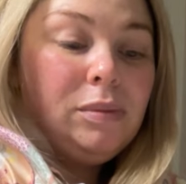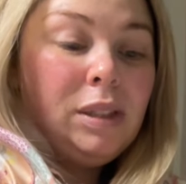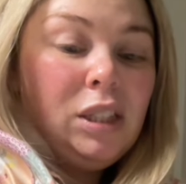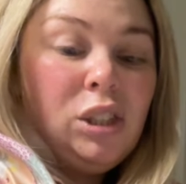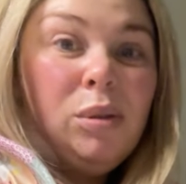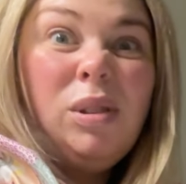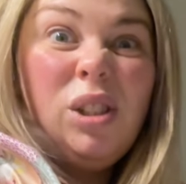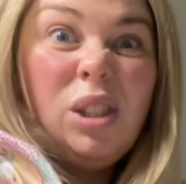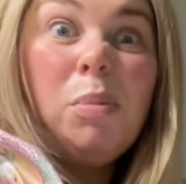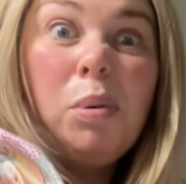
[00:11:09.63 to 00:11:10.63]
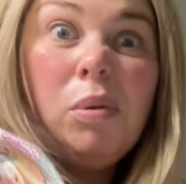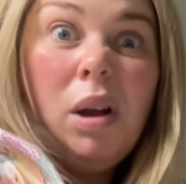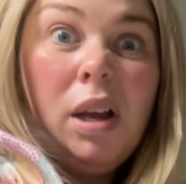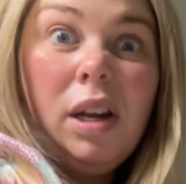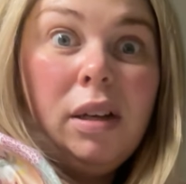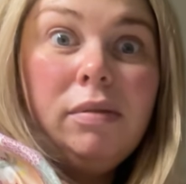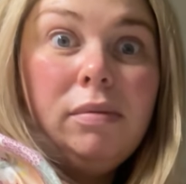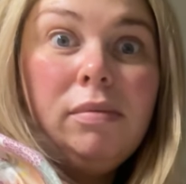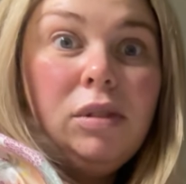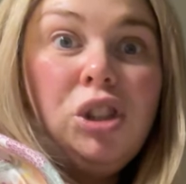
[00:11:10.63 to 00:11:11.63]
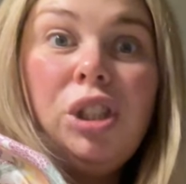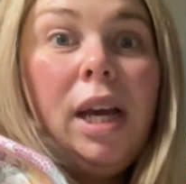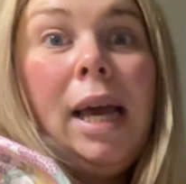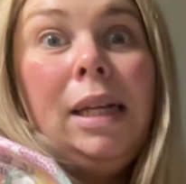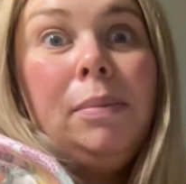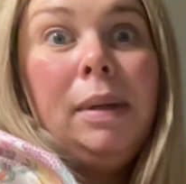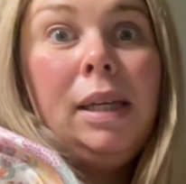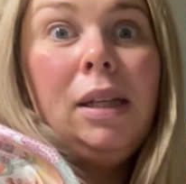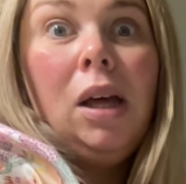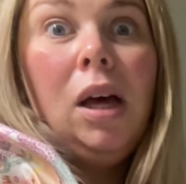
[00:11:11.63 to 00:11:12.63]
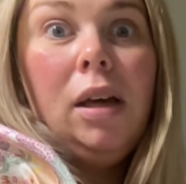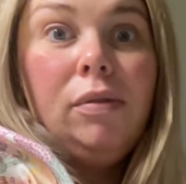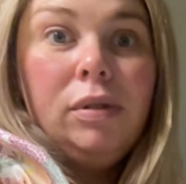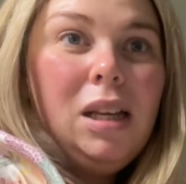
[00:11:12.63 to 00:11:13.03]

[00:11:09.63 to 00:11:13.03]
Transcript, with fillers: yeah she was just a piranha she ate me alive